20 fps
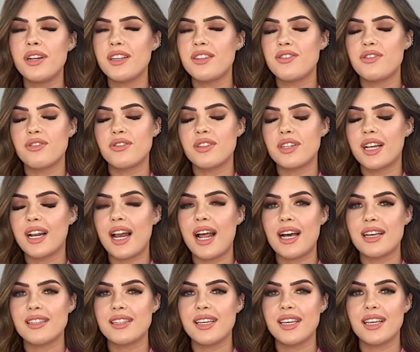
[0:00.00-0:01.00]
is just a
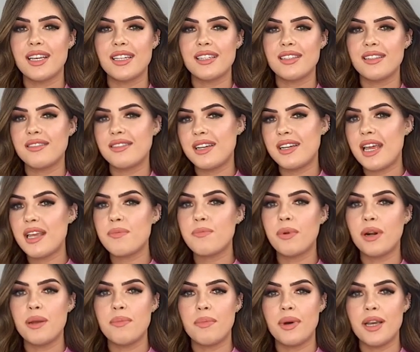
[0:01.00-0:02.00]
classic. It's a
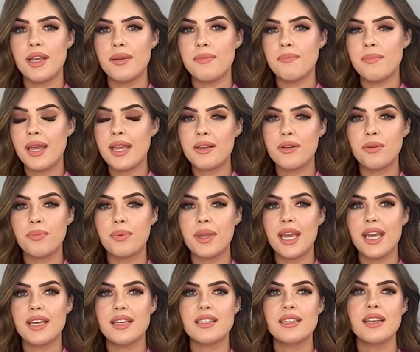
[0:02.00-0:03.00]
staple in my makeup
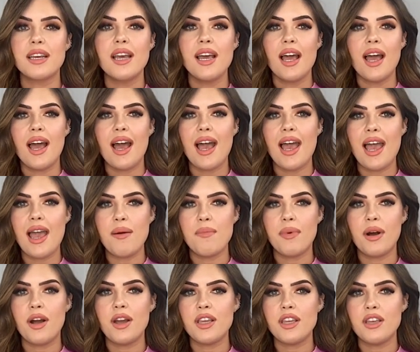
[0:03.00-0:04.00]
kit.
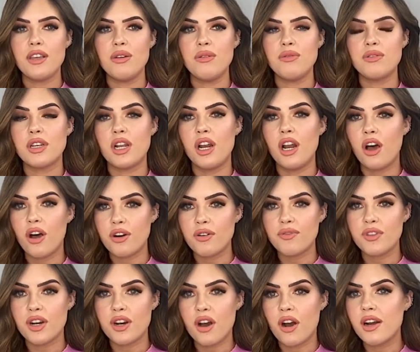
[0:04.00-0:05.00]
I use a lot of
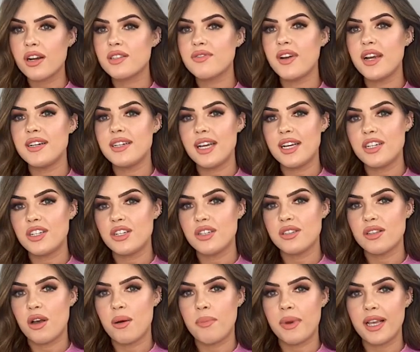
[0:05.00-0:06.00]
the Nars foundations
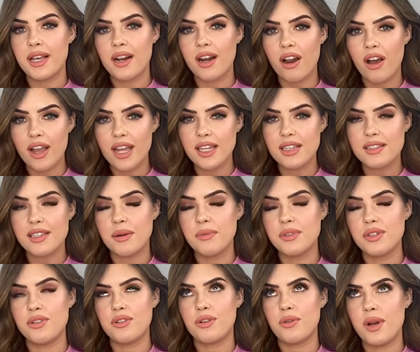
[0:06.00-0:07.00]
on my clients. That was
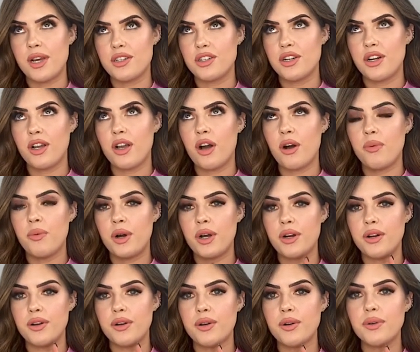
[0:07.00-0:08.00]
another question I got,
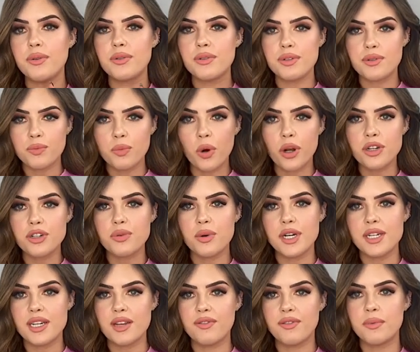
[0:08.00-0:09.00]
what do I
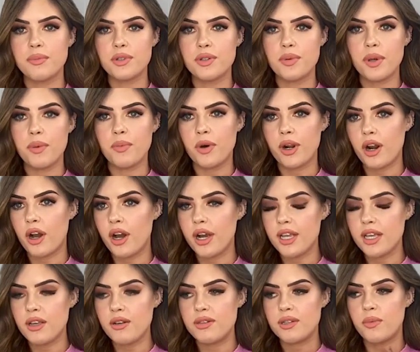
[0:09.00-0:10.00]
differ between what I
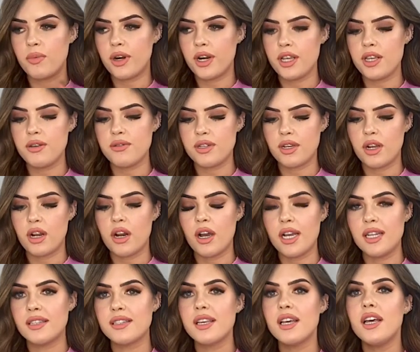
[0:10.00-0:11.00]
use and what I use on
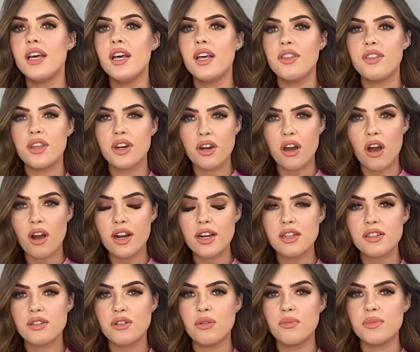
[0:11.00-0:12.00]
clients. The
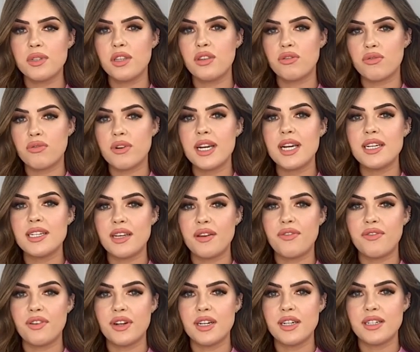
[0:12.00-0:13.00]
Nars comes in 3
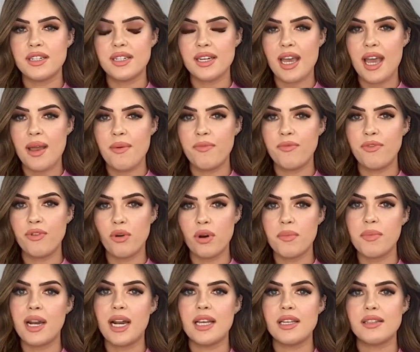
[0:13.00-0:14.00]
different
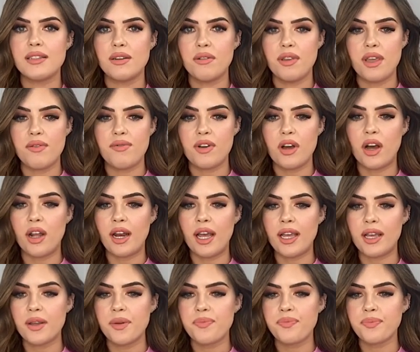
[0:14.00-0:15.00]
formulas. So they've got like